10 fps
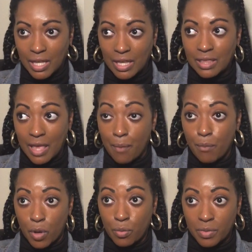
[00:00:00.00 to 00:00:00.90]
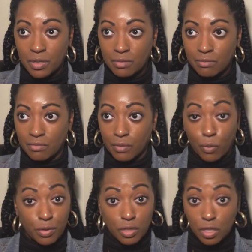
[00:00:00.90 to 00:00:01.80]
in that moment,
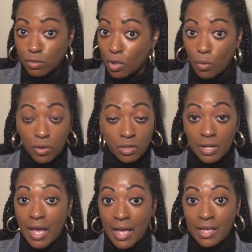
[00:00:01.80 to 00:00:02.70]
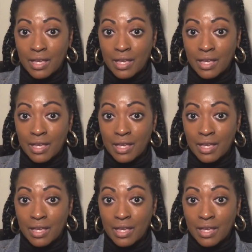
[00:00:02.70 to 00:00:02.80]
whether you know it or not,